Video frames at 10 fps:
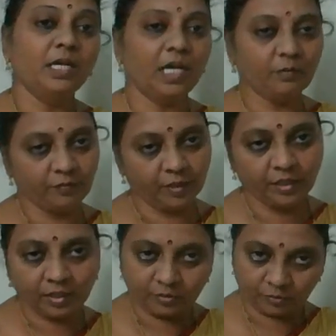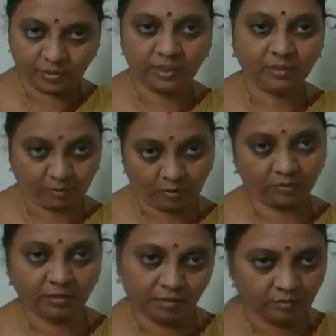inferior to that
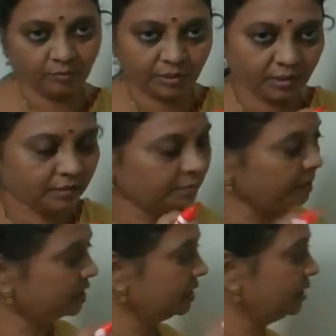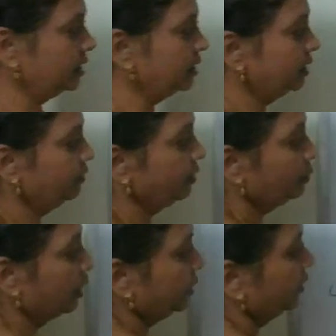cloth. Okay, the material, if
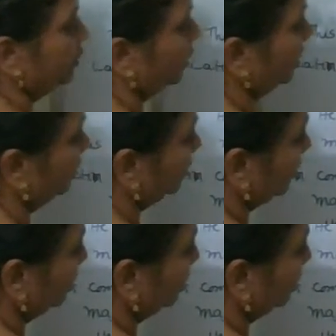you want to talk about